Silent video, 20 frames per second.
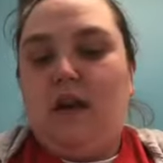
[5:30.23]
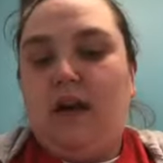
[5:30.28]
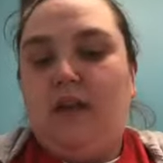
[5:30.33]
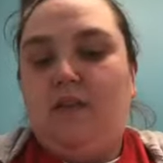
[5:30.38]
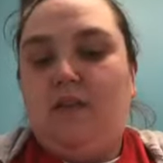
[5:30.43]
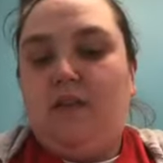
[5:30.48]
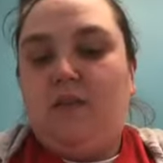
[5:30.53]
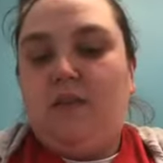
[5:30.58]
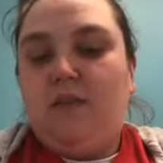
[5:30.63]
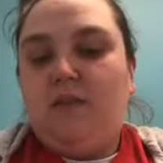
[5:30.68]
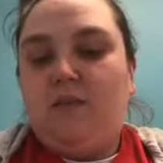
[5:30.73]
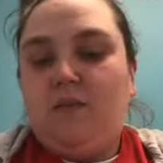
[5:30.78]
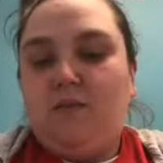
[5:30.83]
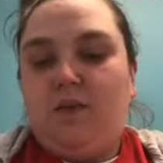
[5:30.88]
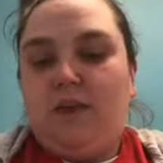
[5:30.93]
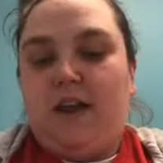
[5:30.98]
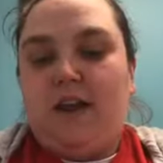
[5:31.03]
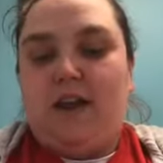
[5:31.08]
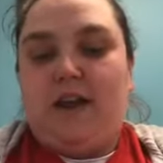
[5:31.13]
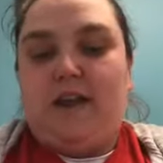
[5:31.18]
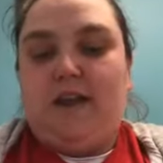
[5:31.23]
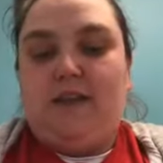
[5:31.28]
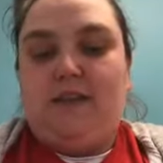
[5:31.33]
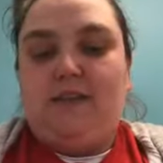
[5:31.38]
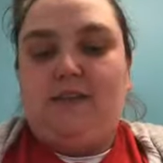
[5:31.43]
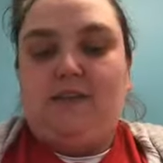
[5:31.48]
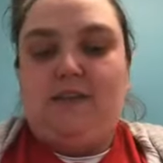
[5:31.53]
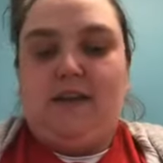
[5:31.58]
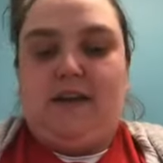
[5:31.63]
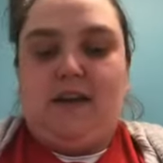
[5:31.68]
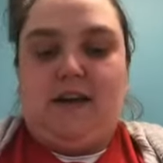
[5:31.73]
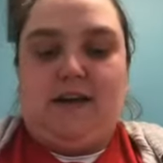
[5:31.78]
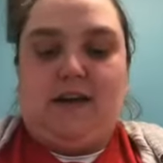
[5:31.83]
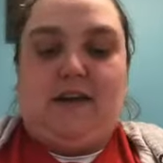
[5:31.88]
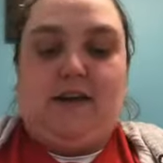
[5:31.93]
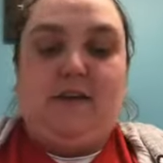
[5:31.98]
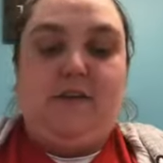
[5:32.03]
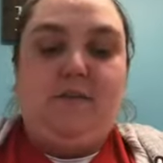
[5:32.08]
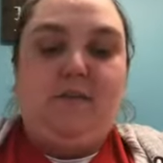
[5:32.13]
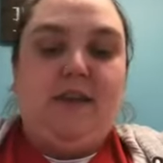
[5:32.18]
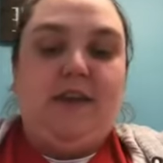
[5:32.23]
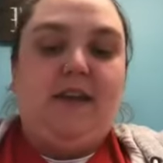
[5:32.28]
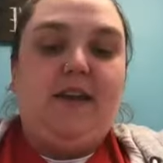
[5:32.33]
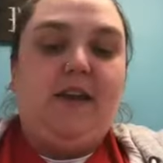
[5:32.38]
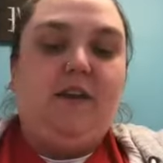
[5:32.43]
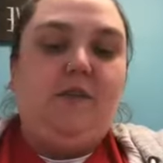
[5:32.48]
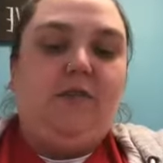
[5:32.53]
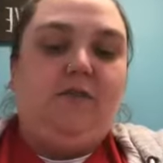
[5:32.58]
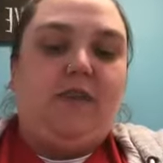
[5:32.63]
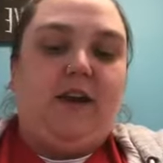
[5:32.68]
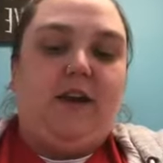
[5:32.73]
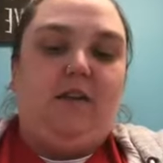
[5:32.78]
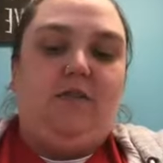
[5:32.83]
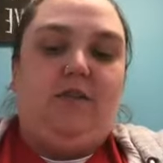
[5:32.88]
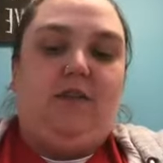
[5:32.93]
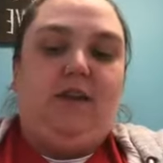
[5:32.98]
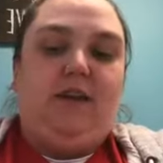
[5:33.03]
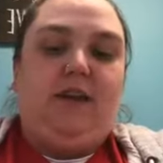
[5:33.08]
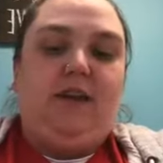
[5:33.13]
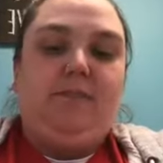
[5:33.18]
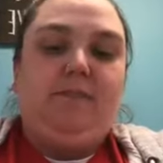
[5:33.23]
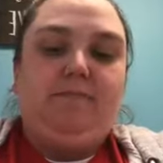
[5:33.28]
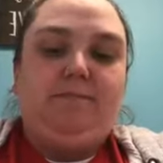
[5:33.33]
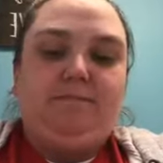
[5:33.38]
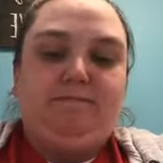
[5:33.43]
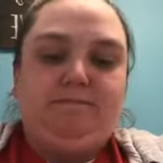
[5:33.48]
And then this one has a nail file on it.